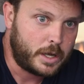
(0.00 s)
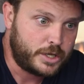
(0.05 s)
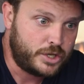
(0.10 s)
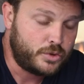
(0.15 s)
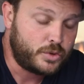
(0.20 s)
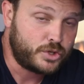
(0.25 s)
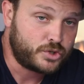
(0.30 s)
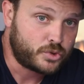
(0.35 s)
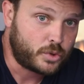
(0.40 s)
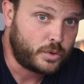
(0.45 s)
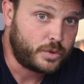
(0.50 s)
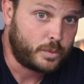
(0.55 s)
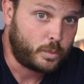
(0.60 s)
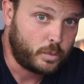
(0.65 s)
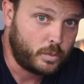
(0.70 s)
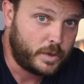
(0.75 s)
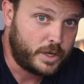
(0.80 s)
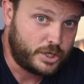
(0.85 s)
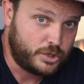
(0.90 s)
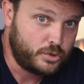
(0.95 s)
and you control
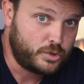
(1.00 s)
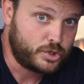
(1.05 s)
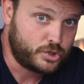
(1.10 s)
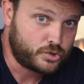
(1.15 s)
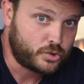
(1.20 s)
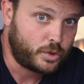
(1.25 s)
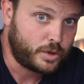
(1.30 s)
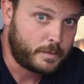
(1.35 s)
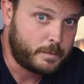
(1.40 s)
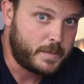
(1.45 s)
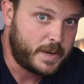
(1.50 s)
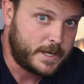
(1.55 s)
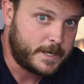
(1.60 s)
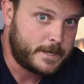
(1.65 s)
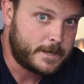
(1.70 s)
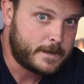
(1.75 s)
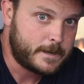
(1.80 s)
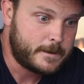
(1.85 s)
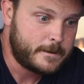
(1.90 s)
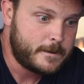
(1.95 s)
the
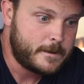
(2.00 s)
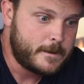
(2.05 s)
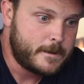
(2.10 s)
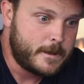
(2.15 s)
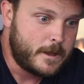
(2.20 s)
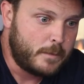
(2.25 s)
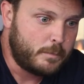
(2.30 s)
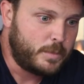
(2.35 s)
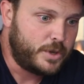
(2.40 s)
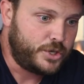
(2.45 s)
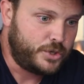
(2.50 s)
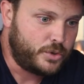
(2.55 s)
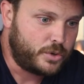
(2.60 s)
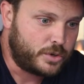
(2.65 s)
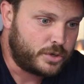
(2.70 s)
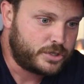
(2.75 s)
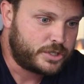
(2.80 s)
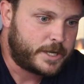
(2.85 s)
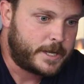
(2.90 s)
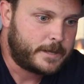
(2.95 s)
media, but you
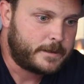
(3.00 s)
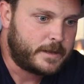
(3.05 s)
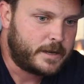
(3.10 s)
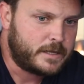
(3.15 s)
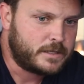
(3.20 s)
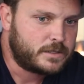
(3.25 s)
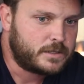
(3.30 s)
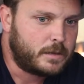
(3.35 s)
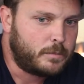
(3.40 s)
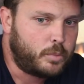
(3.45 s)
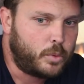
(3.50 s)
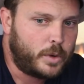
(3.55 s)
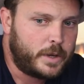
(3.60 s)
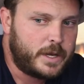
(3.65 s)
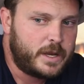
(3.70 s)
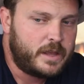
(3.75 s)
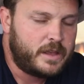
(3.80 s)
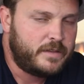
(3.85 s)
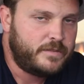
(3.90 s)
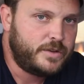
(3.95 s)
don't understand that at some
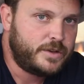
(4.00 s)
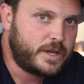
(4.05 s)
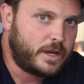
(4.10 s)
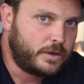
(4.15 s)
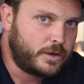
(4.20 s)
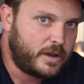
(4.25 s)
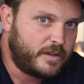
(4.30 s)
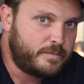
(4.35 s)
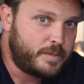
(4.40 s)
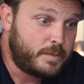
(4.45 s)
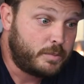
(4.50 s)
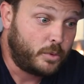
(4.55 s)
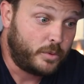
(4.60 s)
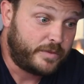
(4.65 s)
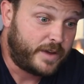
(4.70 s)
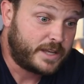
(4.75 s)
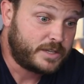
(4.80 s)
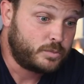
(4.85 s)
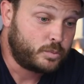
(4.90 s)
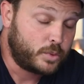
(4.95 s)
point, if you tell enough people,
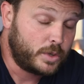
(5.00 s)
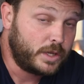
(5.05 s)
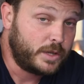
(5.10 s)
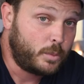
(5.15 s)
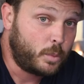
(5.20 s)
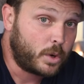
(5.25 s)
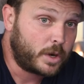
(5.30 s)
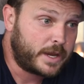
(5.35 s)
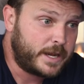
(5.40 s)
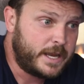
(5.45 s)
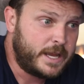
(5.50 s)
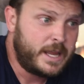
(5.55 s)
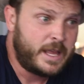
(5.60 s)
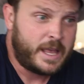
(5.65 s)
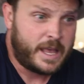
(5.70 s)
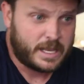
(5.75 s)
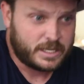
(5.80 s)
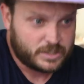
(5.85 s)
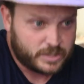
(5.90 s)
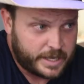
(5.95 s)
if I really work at it,
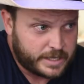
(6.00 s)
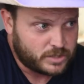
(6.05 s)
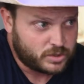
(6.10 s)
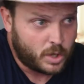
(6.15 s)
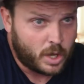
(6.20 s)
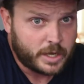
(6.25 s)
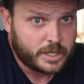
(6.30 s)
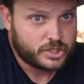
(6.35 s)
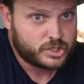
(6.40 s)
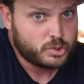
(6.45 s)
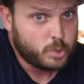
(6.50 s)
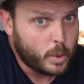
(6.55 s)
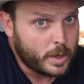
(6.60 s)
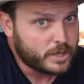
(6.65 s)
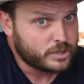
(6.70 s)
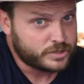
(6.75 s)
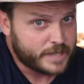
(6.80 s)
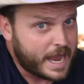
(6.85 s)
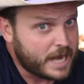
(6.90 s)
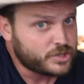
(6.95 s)
as long as
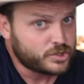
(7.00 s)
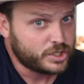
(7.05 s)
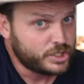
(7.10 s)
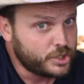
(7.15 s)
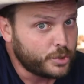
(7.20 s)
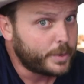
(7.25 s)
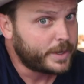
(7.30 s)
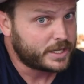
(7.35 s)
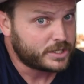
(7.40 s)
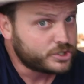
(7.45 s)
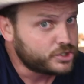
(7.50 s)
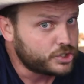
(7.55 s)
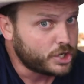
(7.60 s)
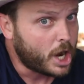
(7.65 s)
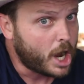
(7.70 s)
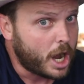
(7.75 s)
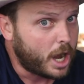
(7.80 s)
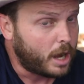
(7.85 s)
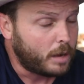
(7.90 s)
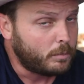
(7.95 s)
Twitter's actually doing its
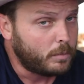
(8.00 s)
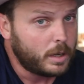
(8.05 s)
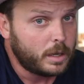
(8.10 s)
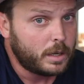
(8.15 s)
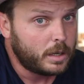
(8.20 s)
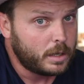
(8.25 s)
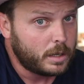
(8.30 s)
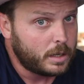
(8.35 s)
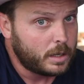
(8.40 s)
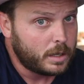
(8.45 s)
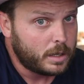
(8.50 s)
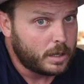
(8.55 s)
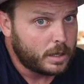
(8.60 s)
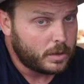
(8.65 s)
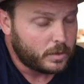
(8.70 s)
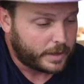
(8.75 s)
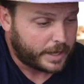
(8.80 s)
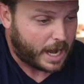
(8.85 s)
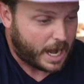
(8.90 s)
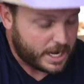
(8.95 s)
job,
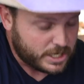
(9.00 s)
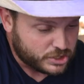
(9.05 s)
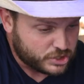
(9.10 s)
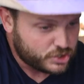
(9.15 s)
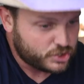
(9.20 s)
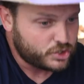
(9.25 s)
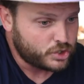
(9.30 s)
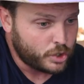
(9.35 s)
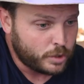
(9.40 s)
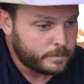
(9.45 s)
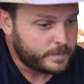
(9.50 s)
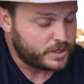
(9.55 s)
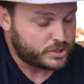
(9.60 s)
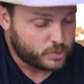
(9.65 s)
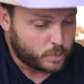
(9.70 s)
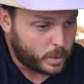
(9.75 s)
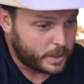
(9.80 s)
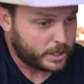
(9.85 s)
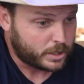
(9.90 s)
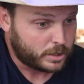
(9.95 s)
like I assume that
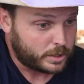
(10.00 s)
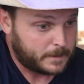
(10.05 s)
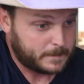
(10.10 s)
Twitter